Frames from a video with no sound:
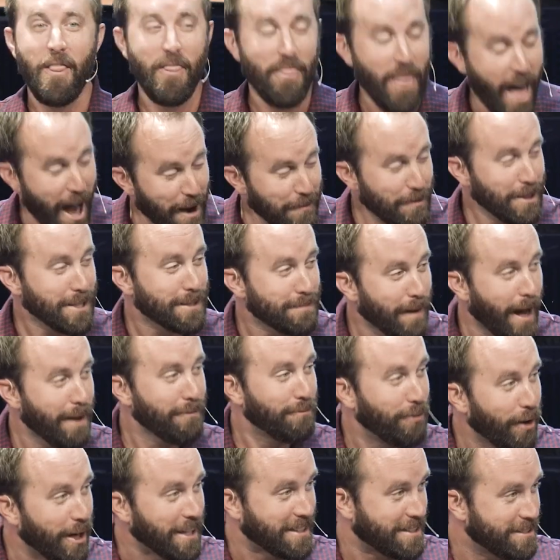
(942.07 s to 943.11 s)
That was my
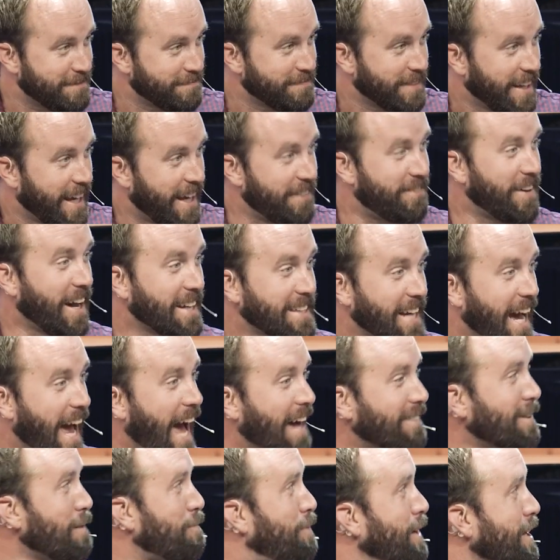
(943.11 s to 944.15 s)
foot. In fact, I
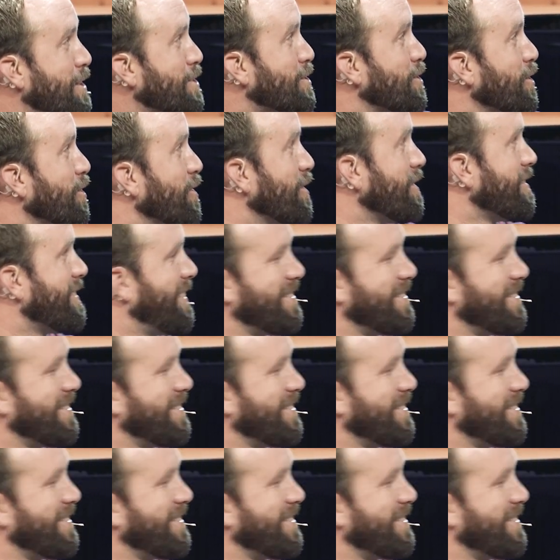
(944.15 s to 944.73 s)
have a picture.